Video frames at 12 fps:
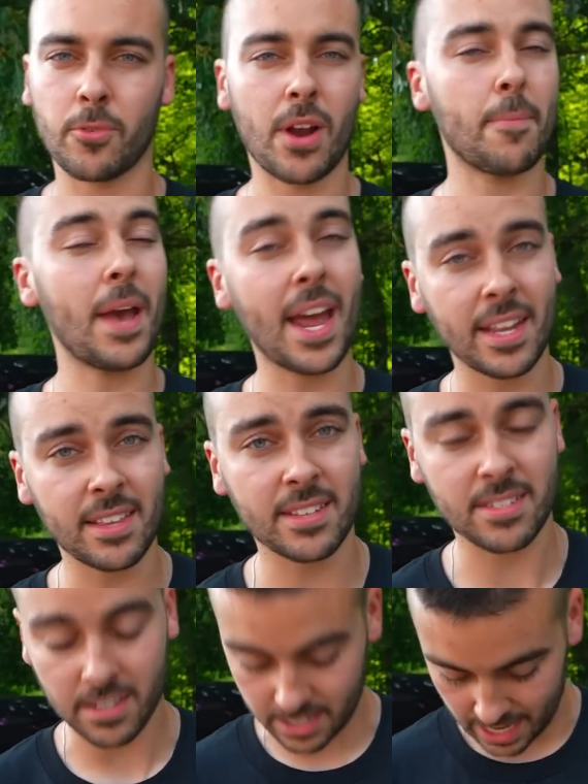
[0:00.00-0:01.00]
Grab anything
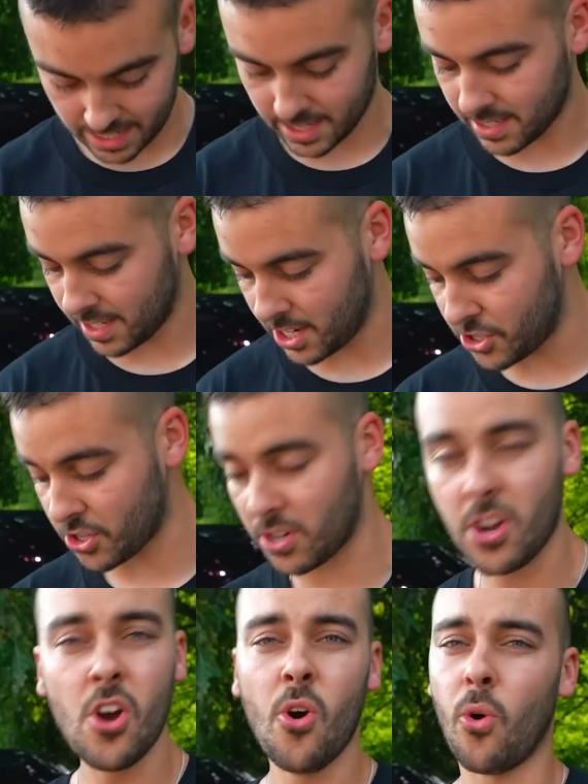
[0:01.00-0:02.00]
such as this t-shirt